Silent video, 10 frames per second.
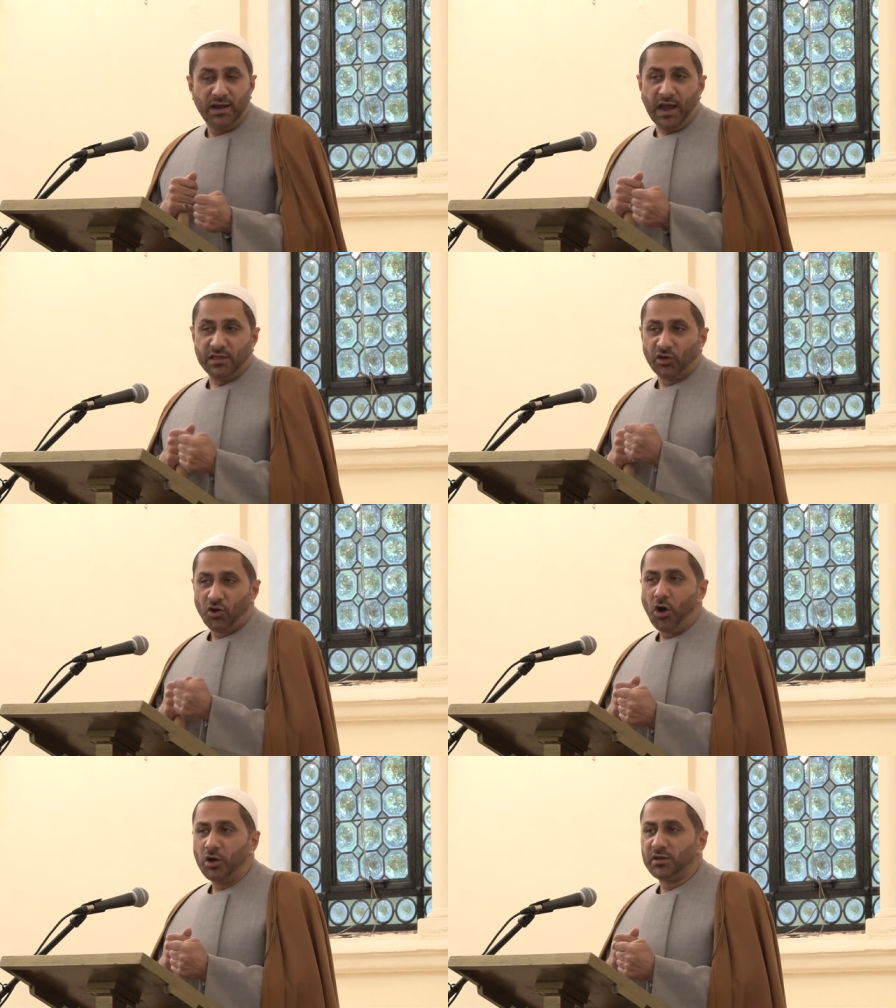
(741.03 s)
And the
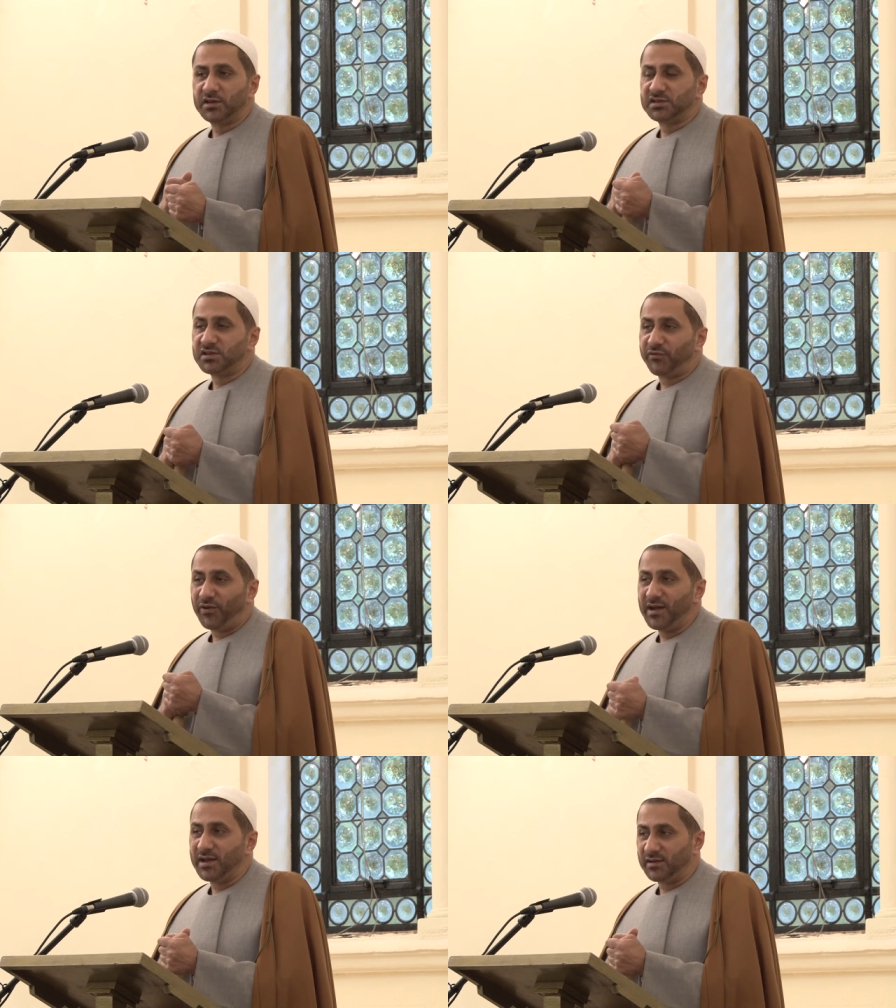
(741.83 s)
God that is
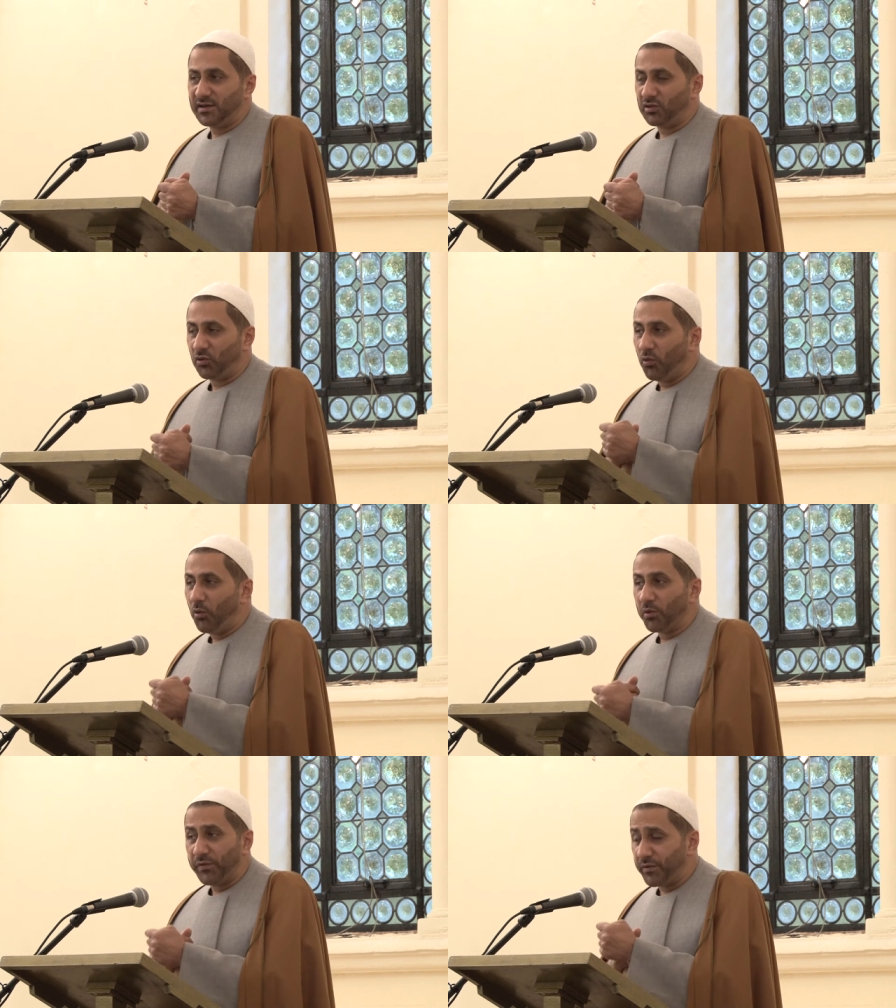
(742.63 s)
defined at the
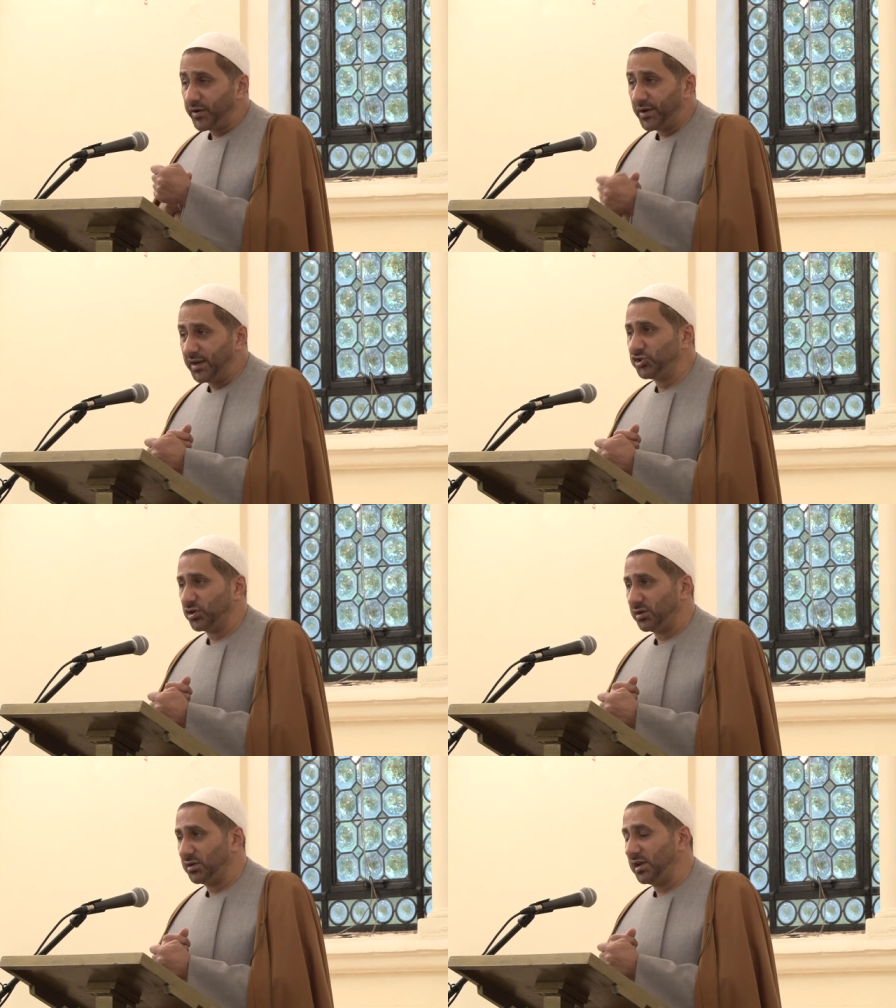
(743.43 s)
core of every
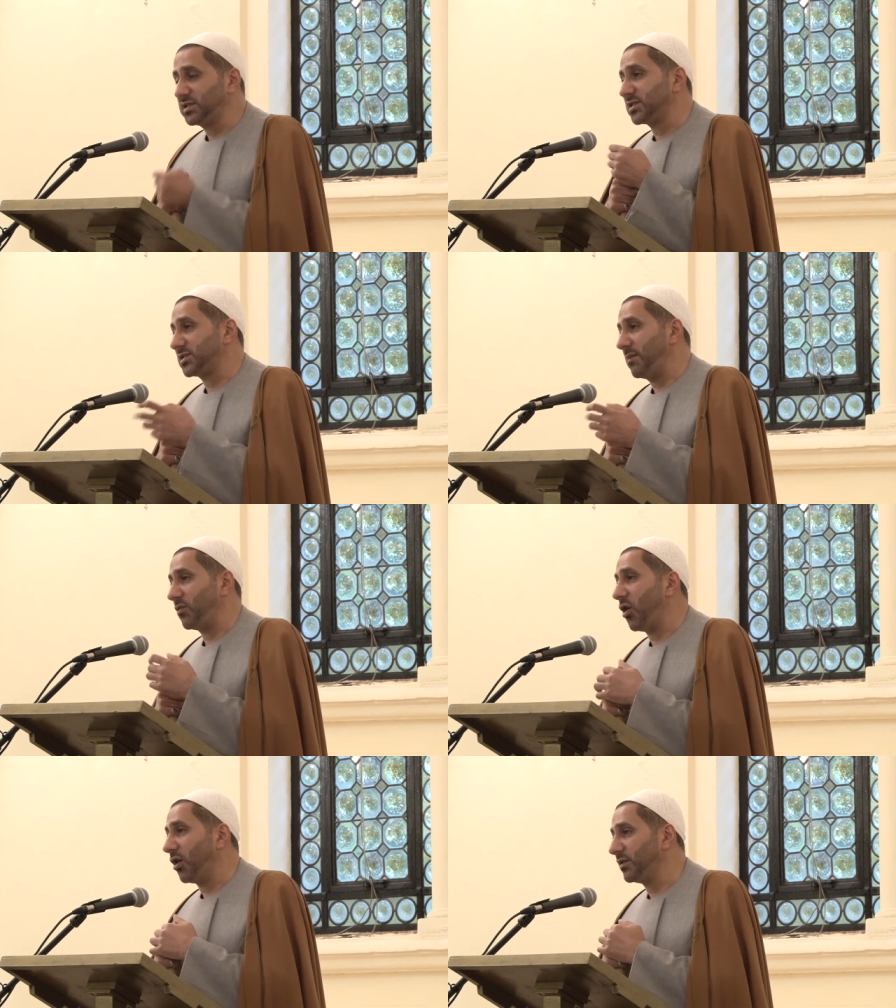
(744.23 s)
religion is the
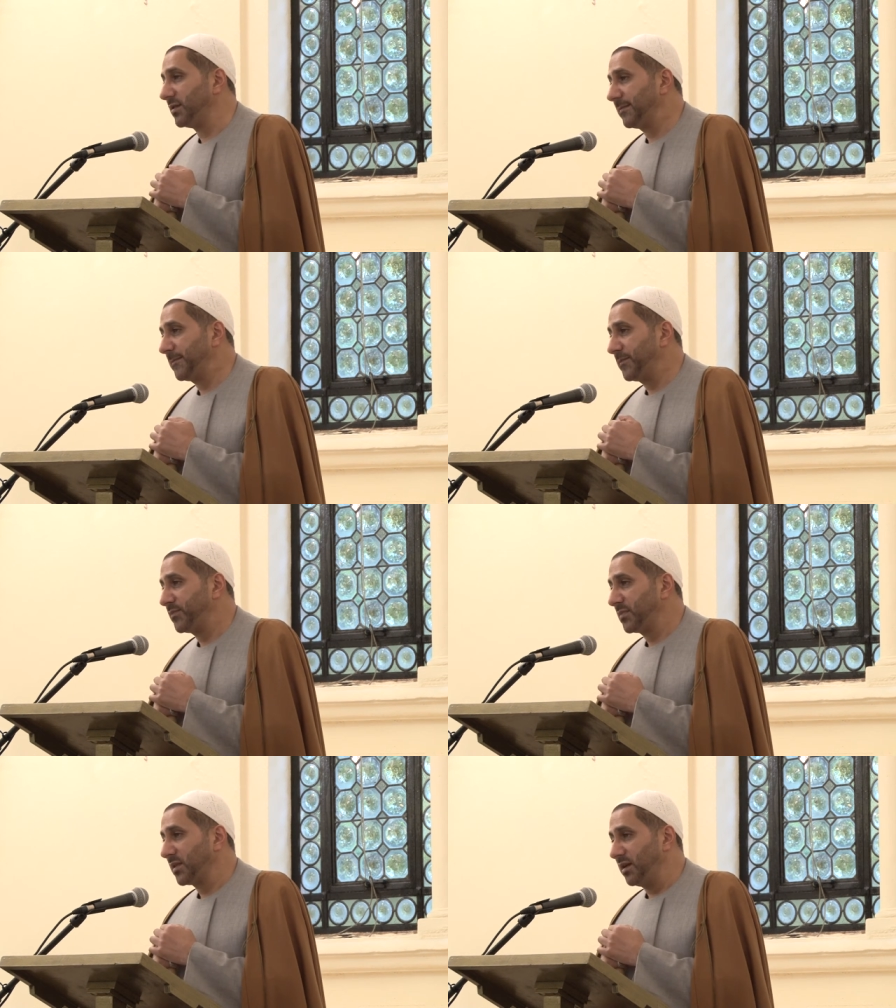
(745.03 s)
same God.
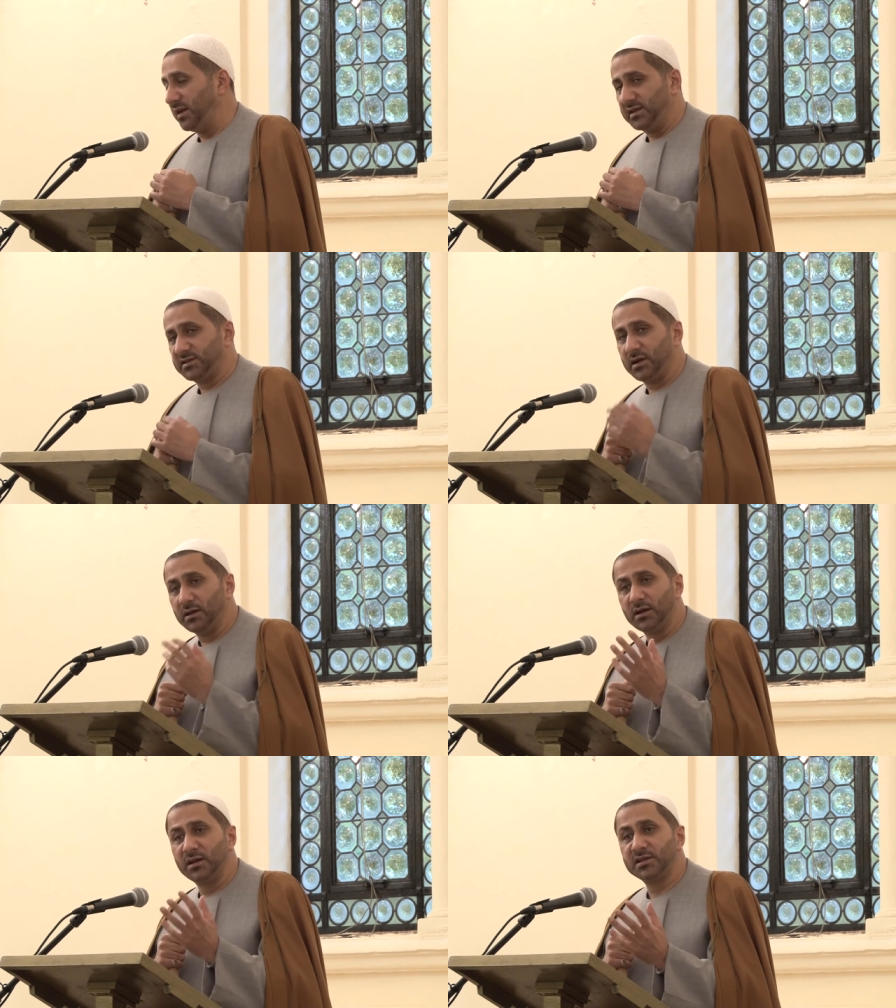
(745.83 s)
He is
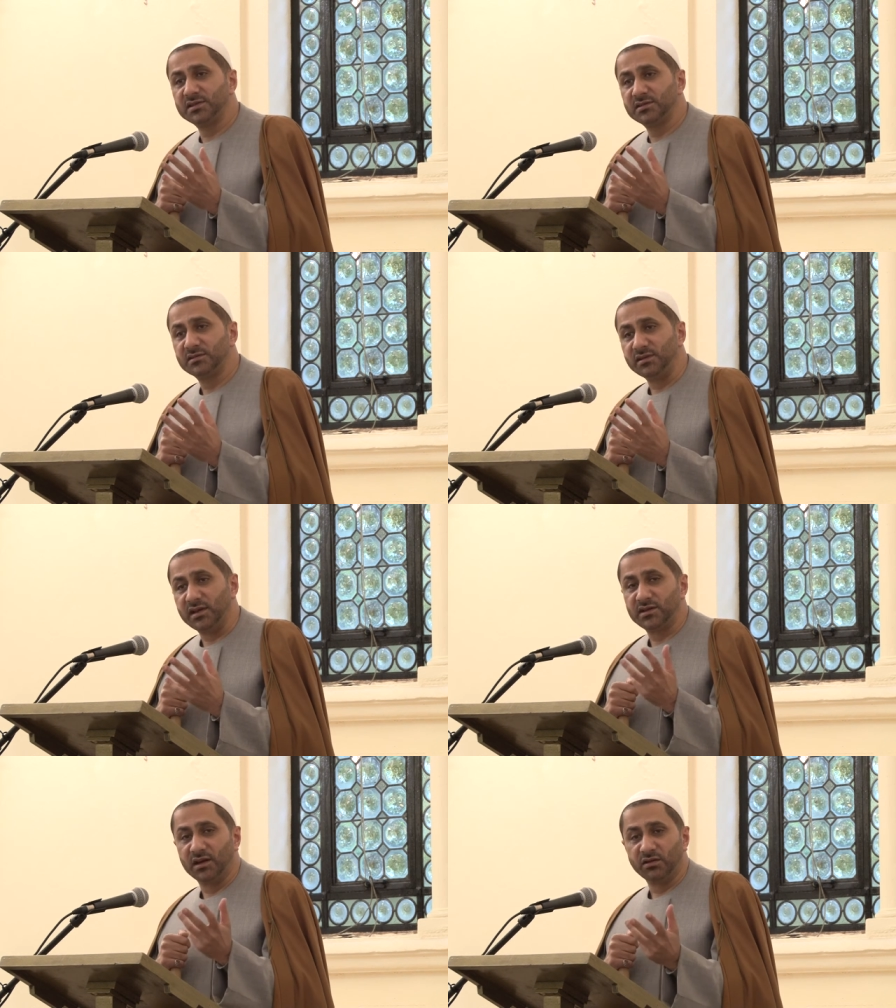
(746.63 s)
colorless
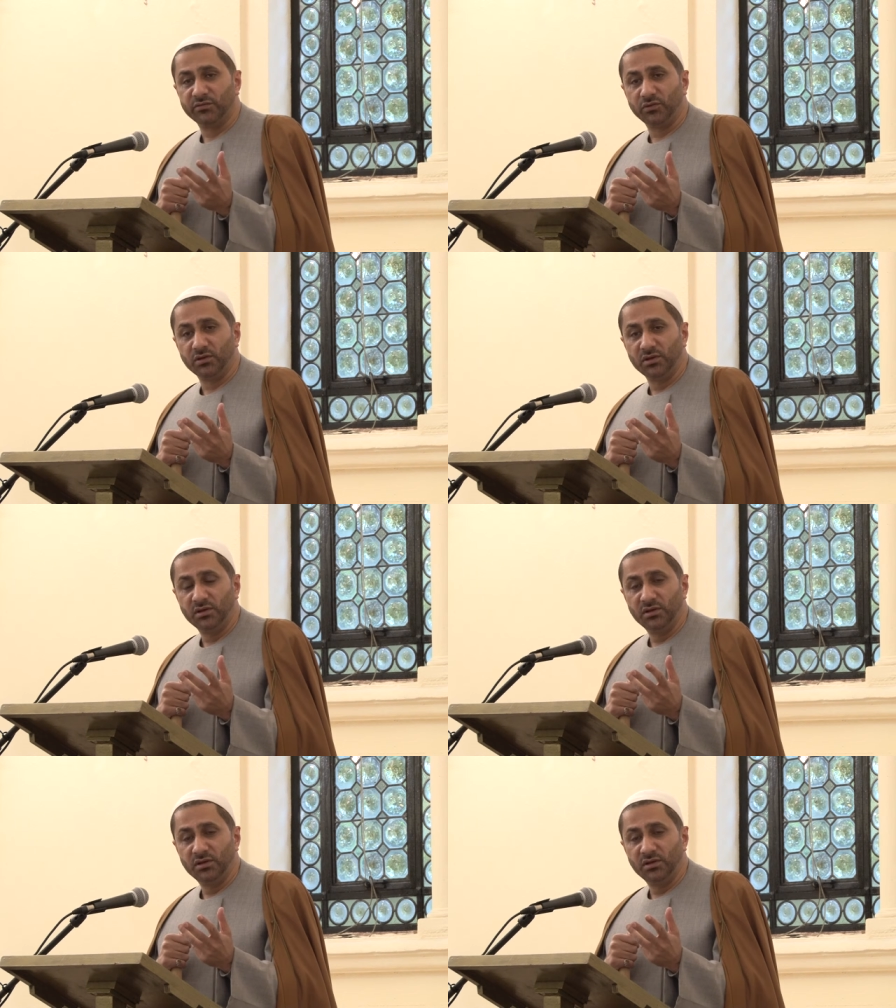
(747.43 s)
yet colorful,